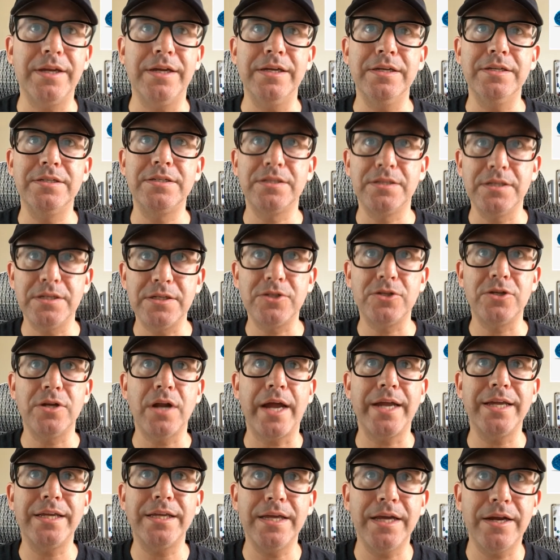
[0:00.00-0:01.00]
is this
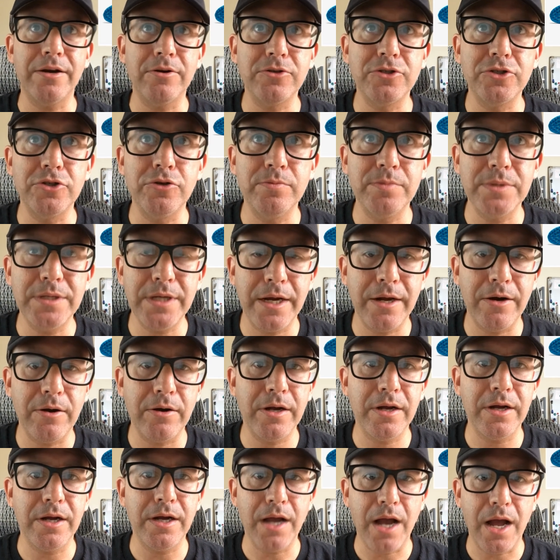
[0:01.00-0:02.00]
Nike Air Zoom
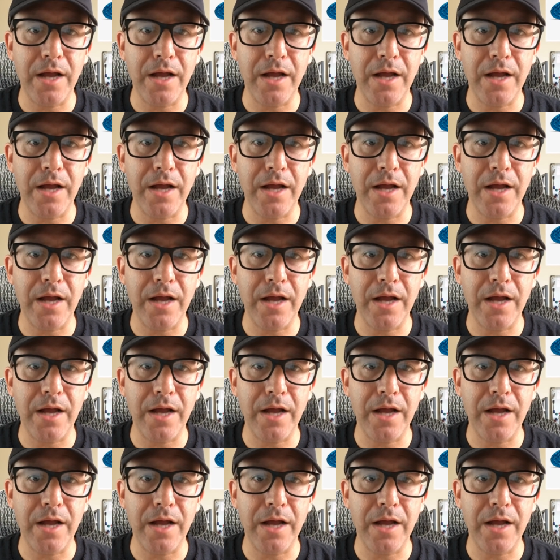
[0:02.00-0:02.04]
Terra